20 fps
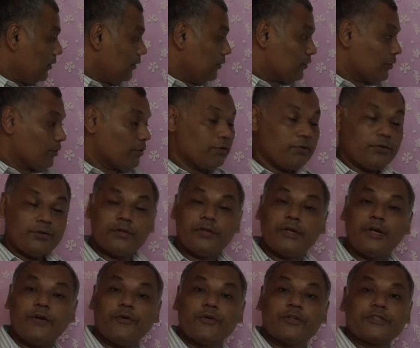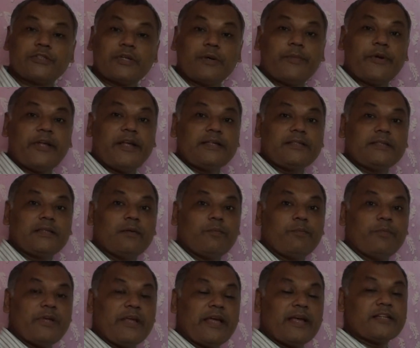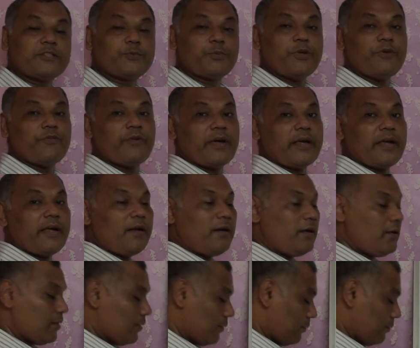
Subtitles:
So it was termed as px, py and